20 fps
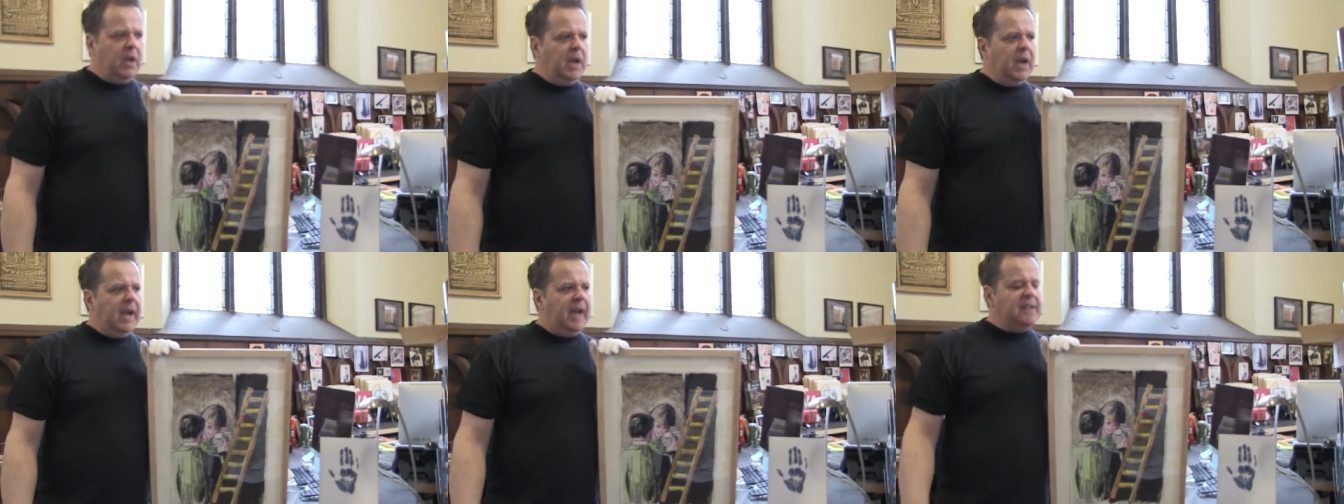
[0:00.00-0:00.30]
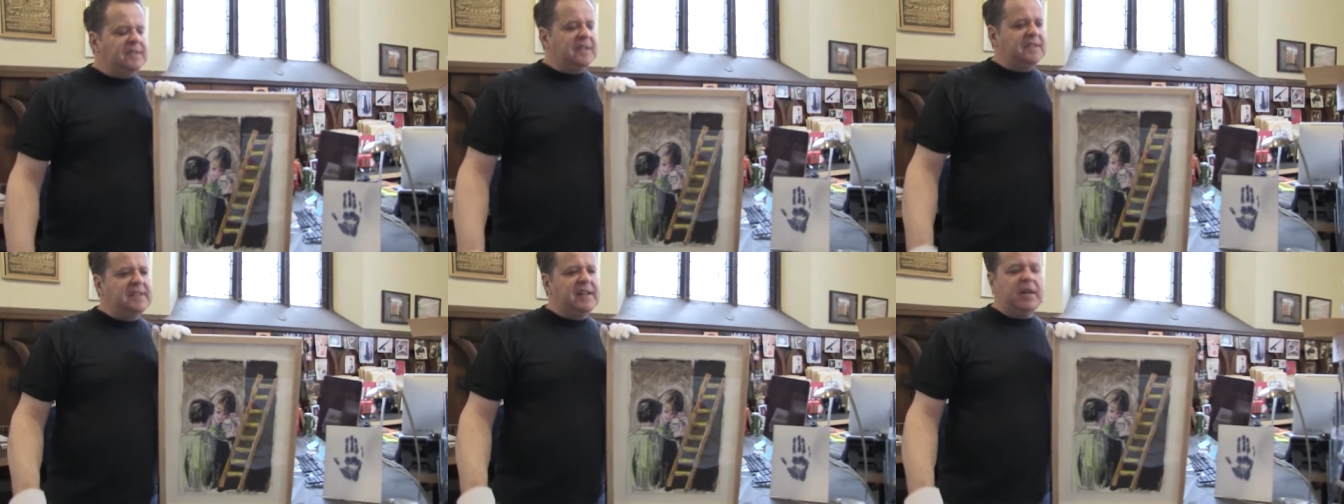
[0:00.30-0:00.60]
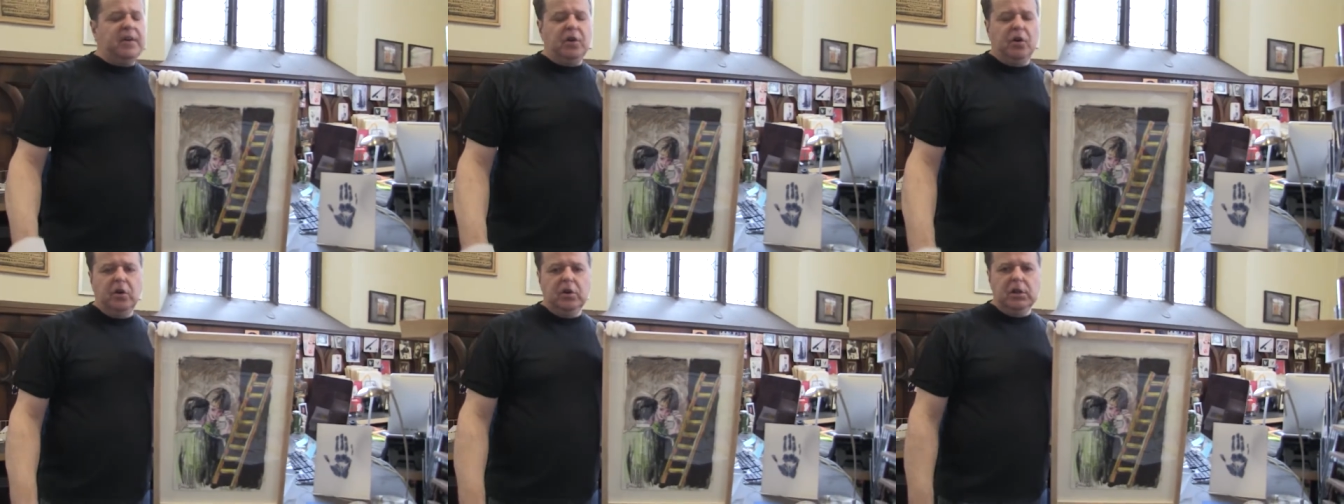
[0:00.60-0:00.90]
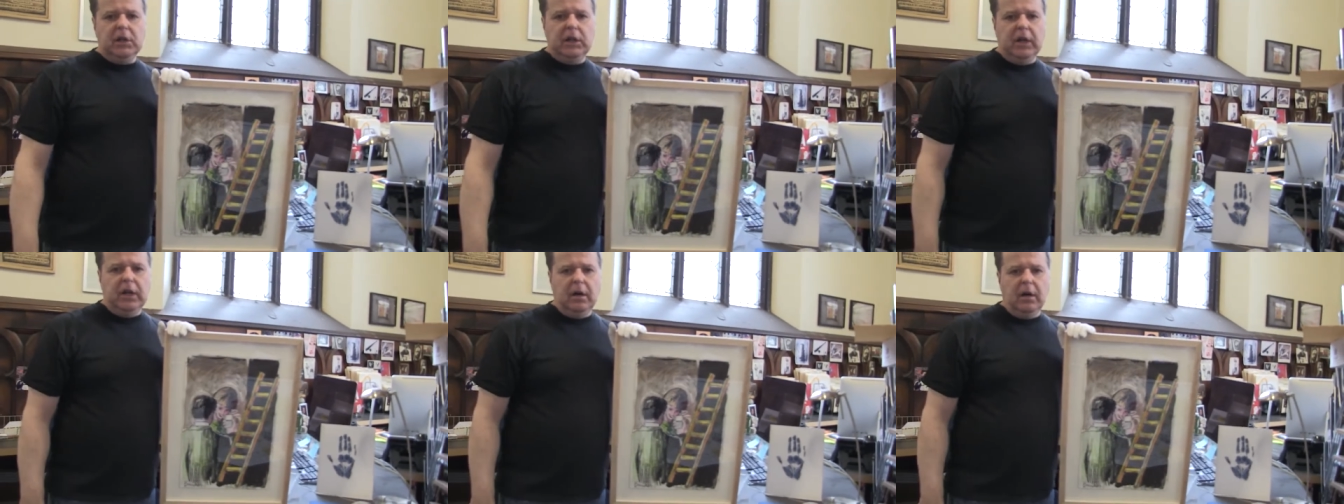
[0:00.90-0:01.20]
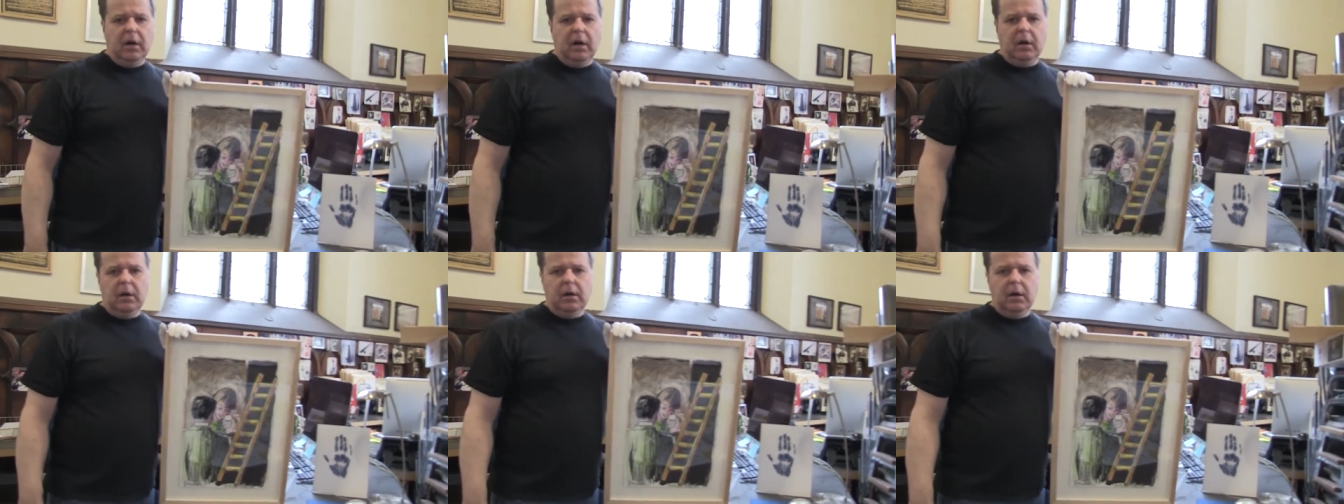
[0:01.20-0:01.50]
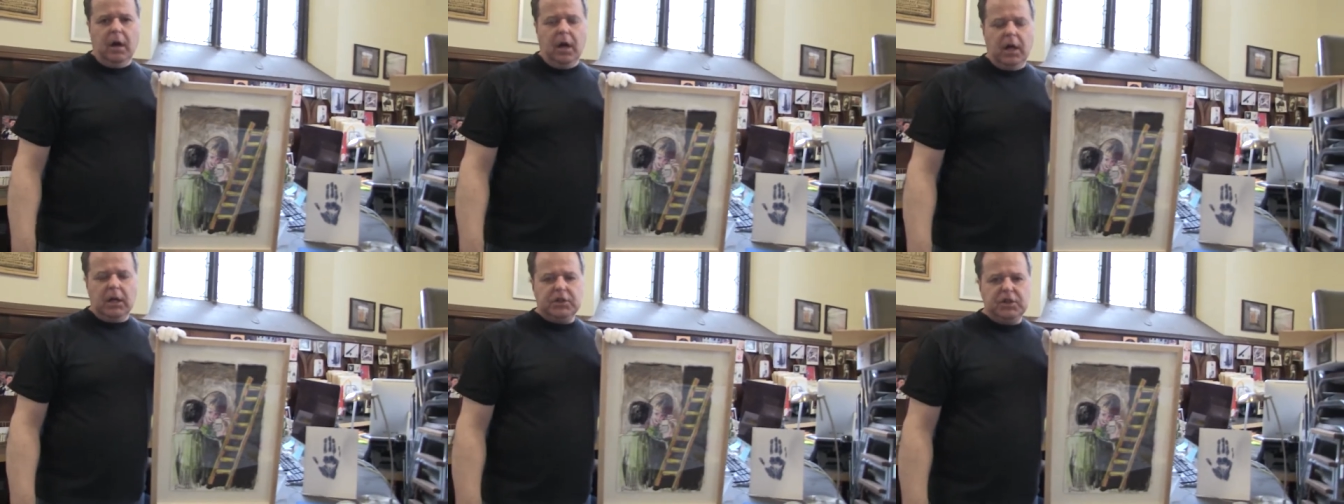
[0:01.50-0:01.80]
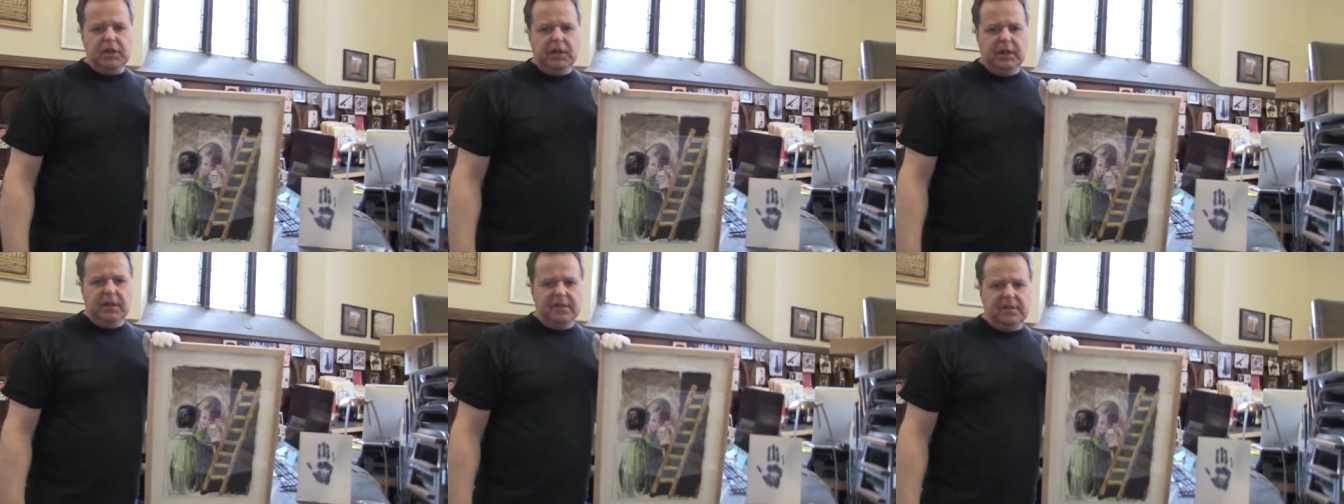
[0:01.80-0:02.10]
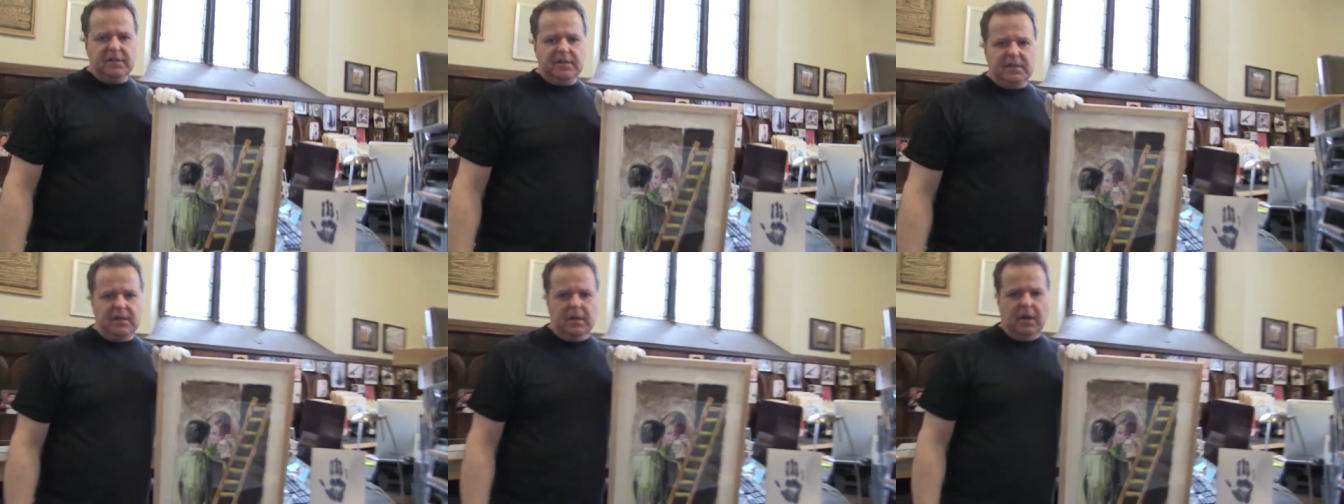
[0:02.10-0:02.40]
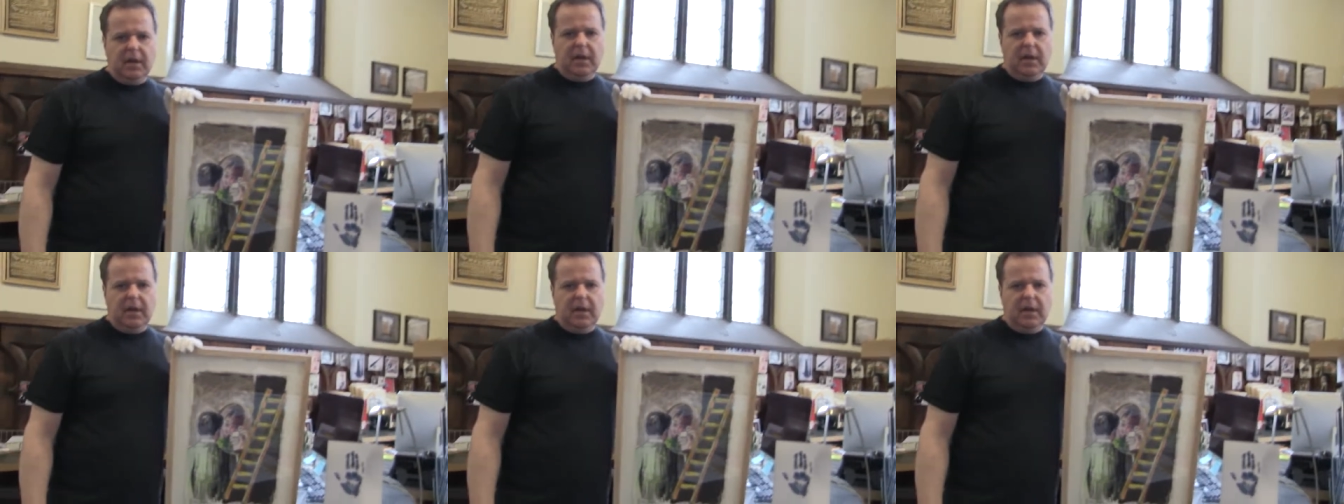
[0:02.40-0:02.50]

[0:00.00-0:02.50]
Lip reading: As I said earlier, our auction is